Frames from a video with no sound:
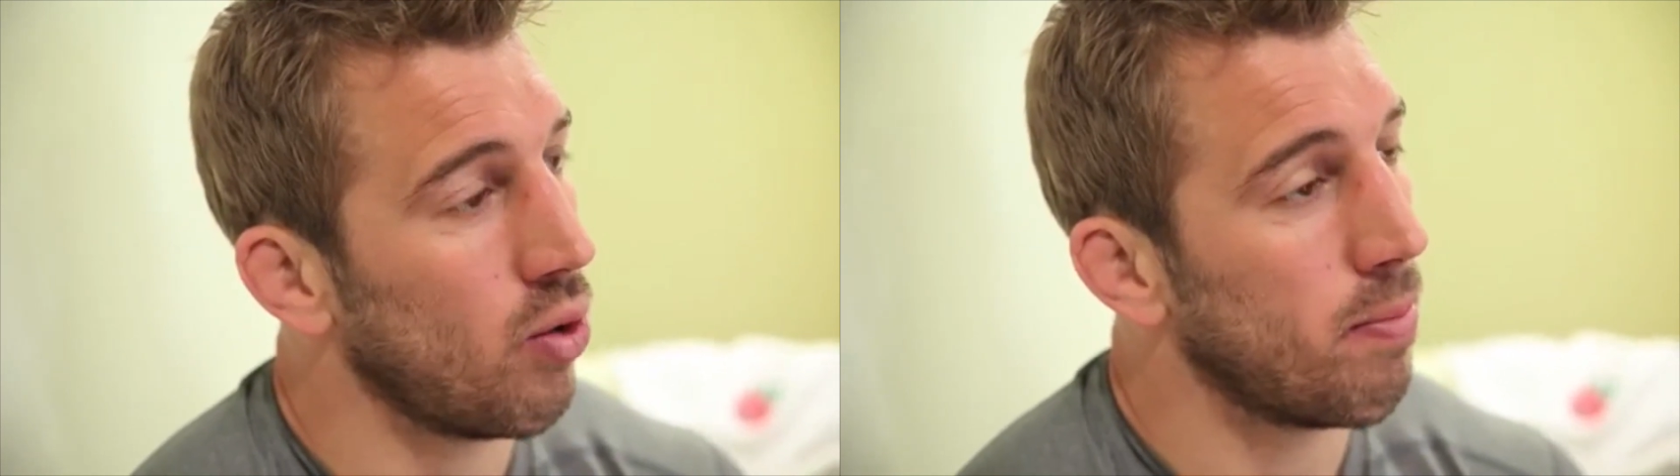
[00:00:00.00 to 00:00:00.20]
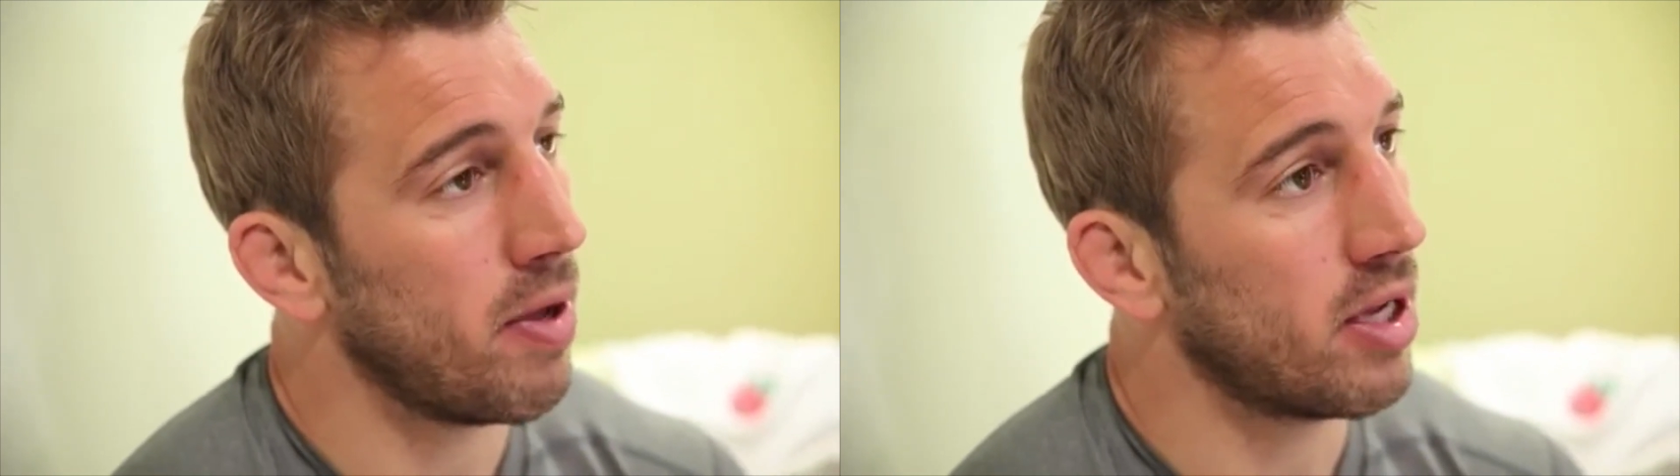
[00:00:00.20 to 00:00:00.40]

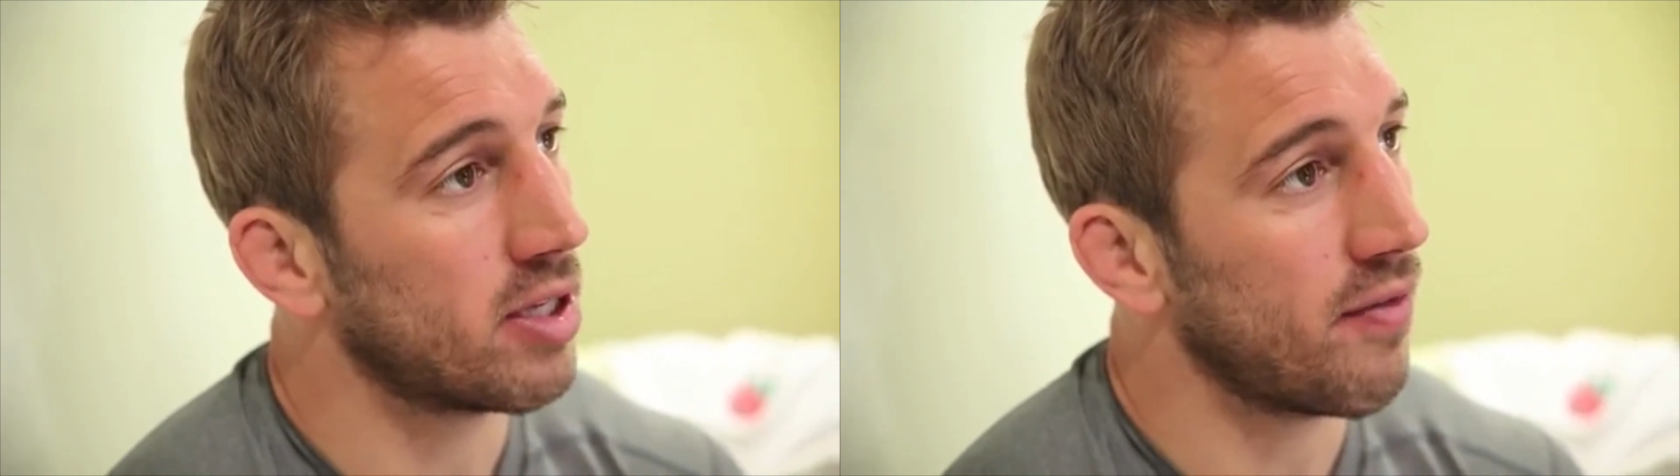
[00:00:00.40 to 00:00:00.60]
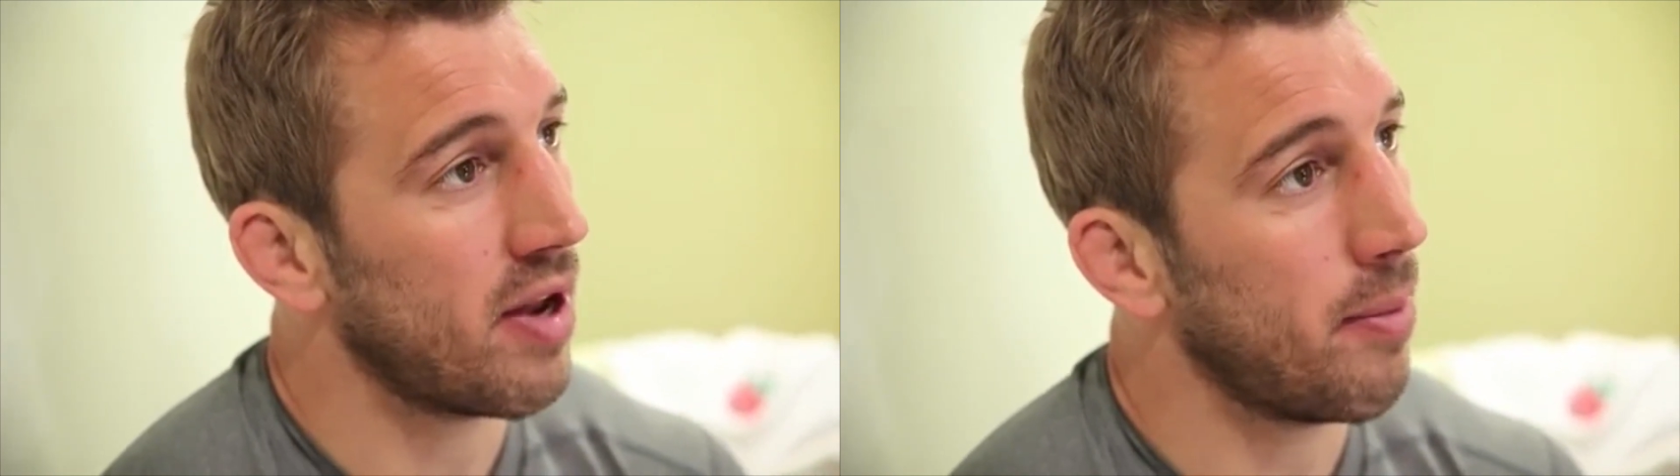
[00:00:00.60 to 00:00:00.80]
all the
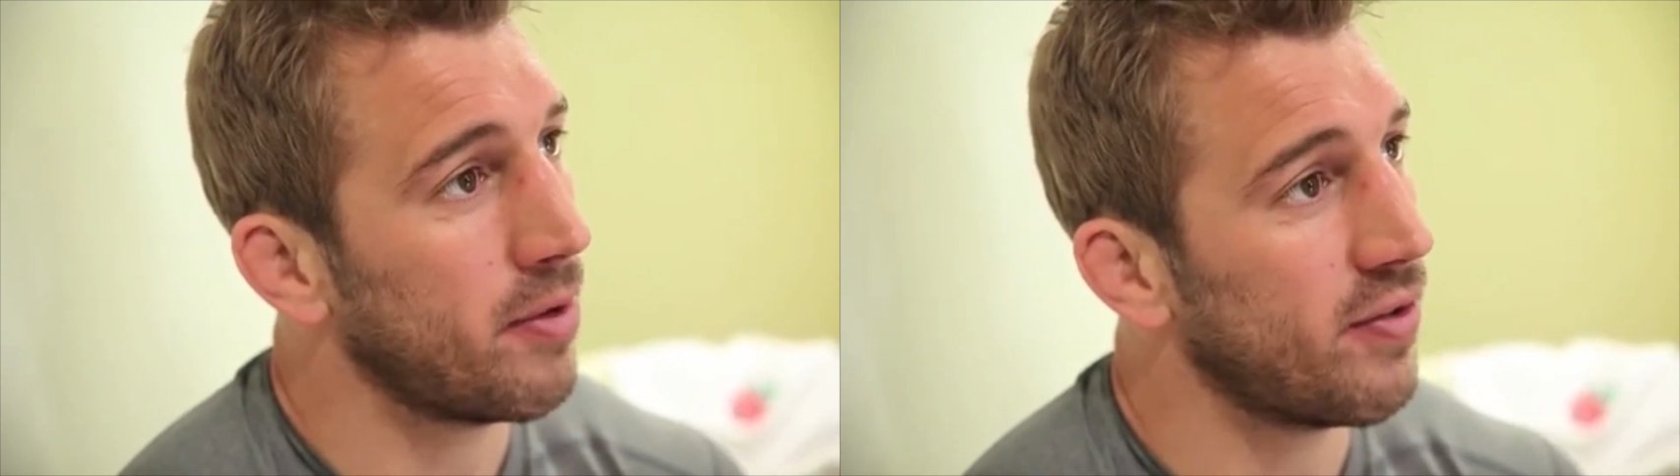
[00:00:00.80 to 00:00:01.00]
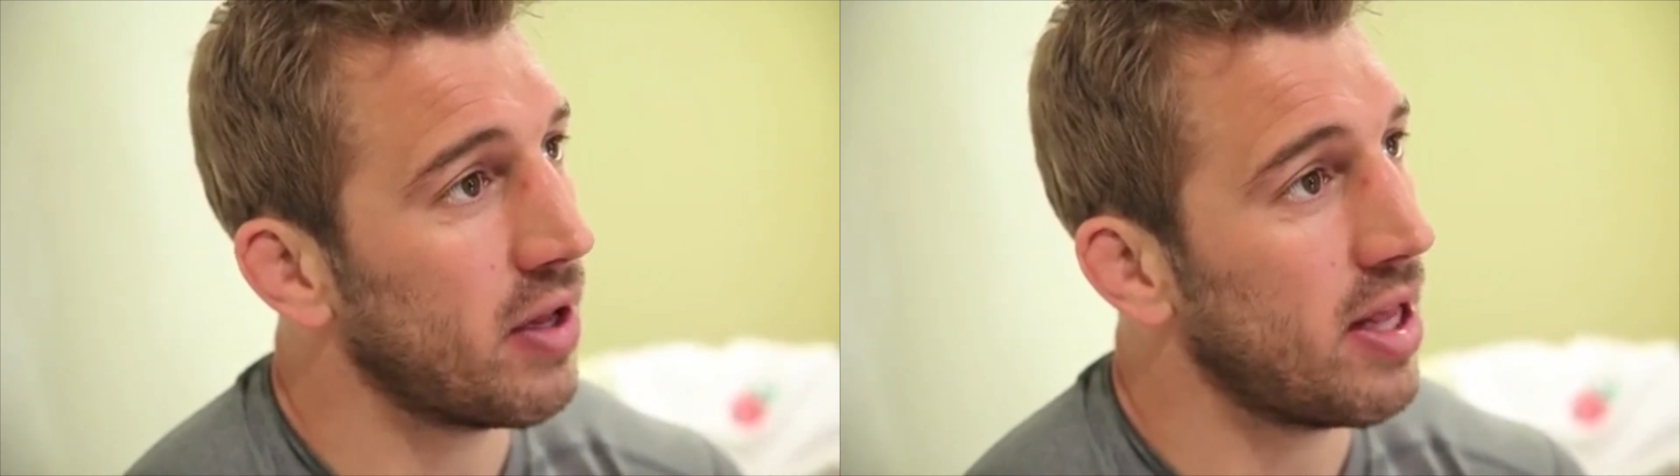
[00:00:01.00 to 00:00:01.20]
big Southern
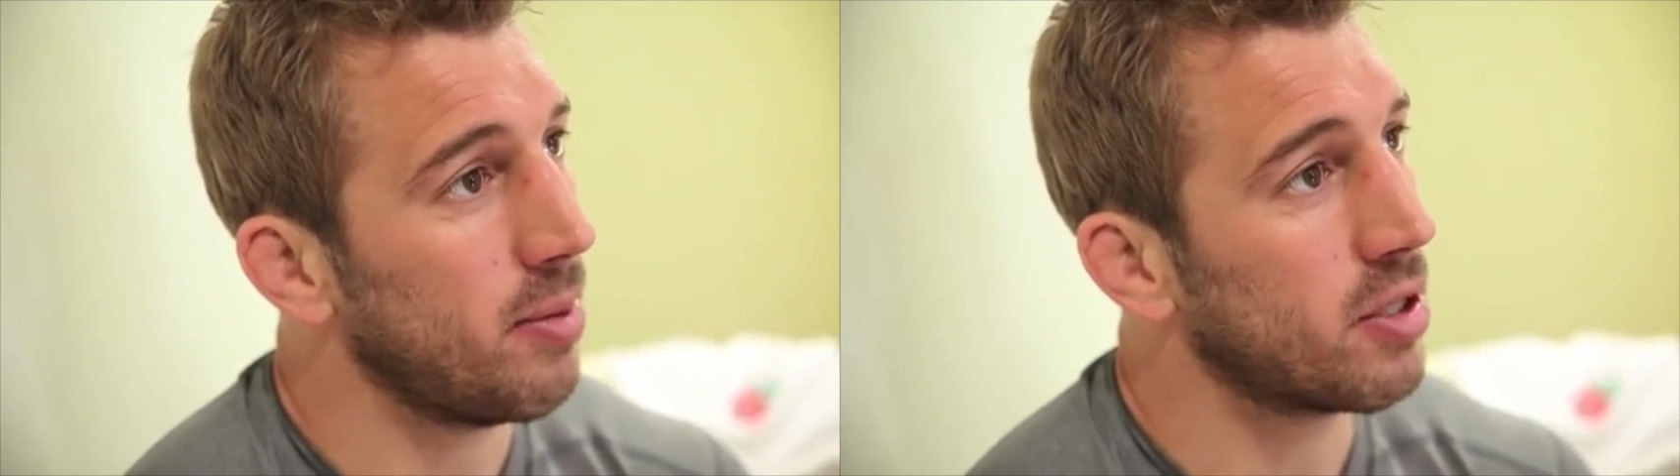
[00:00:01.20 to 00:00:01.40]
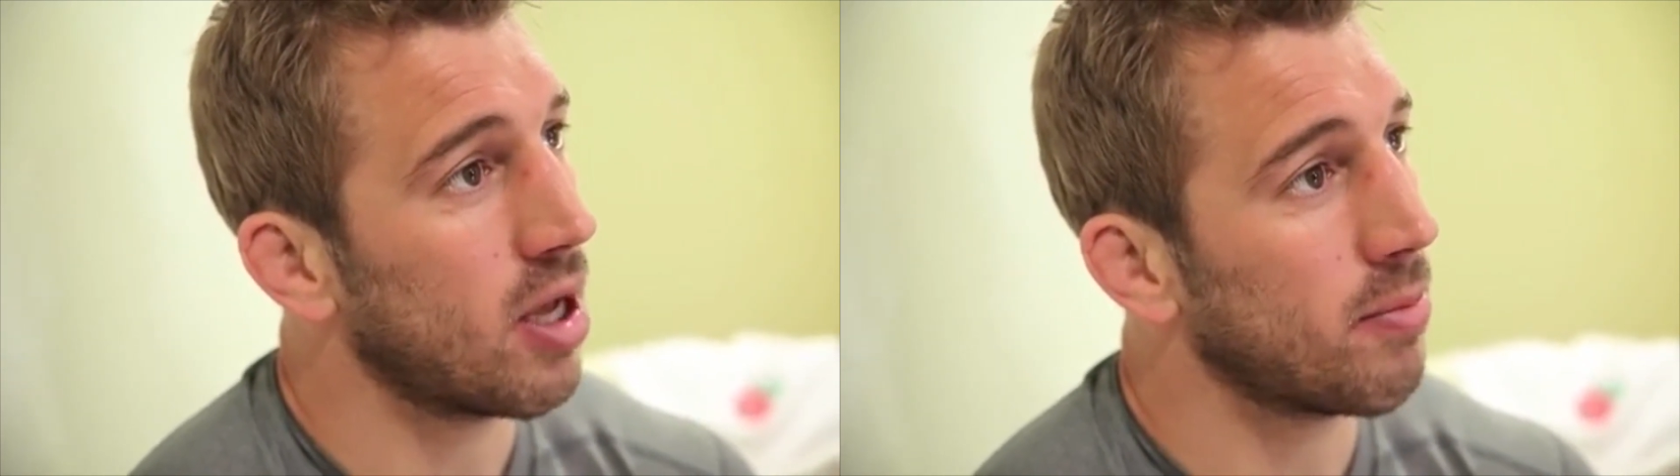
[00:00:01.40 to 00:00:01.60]
Hemisphere
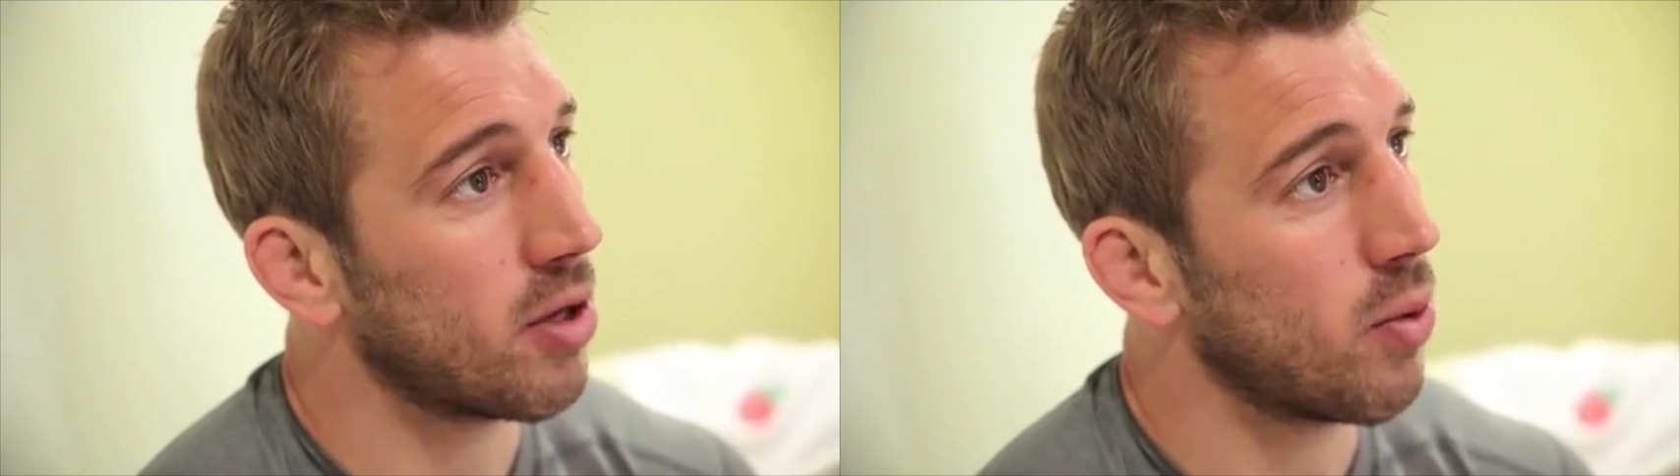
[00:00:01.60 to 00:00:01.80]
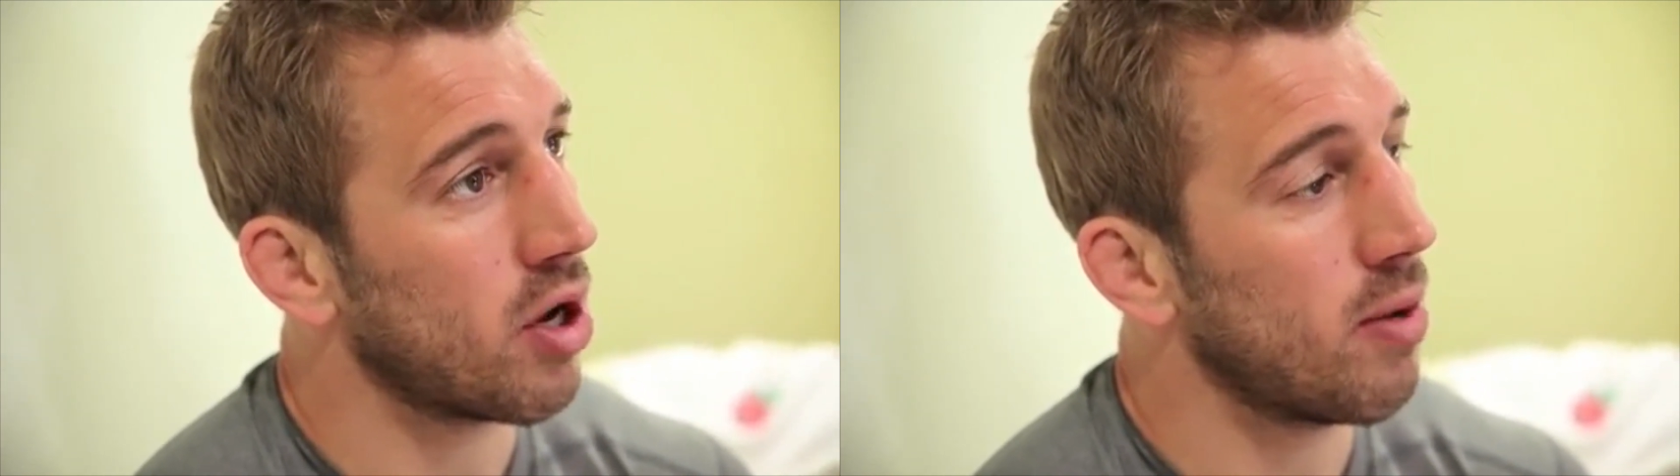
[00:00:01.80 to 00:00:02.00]
teams come
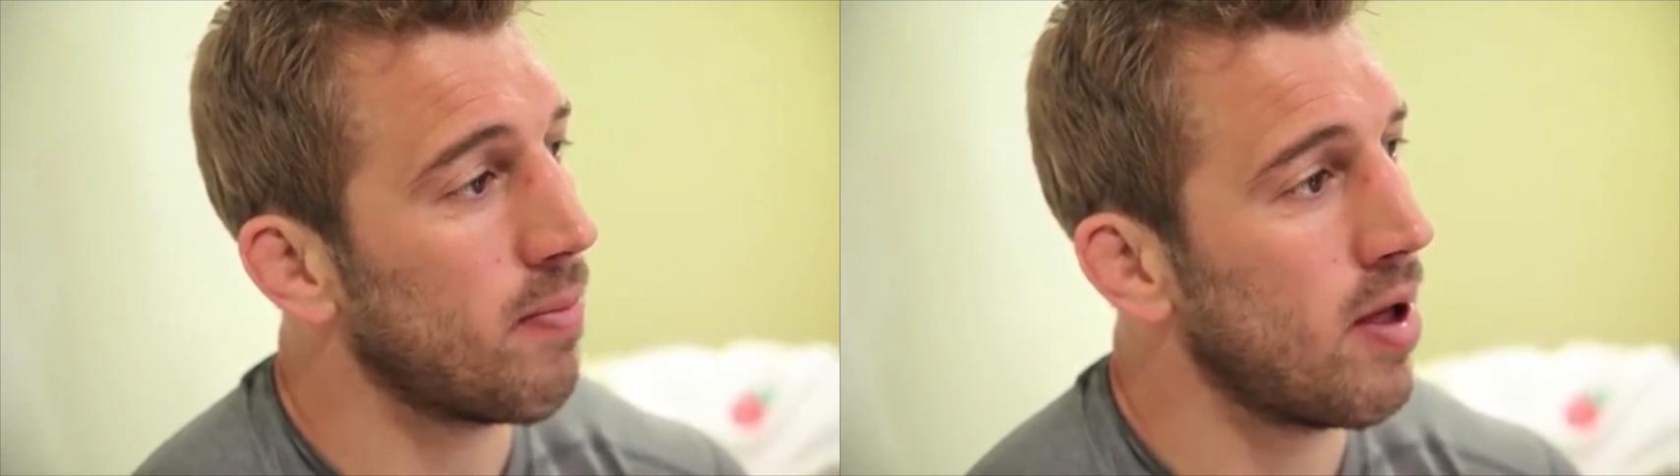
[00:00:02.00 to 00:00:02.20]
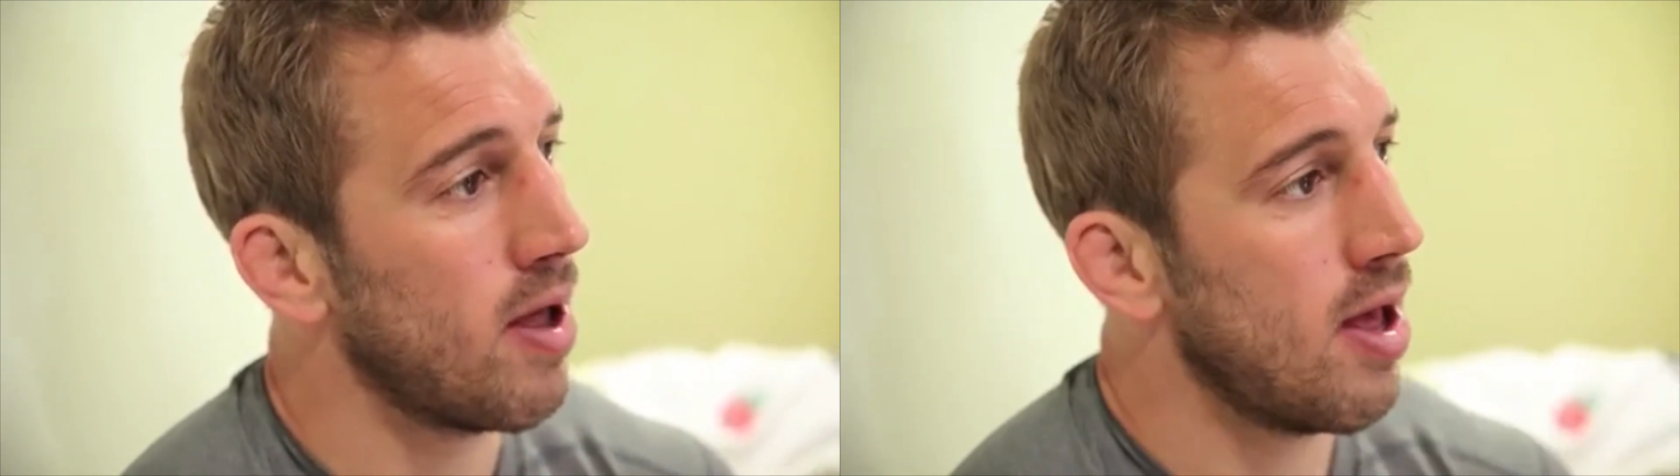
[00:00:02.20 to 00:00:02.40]
to Twickenham.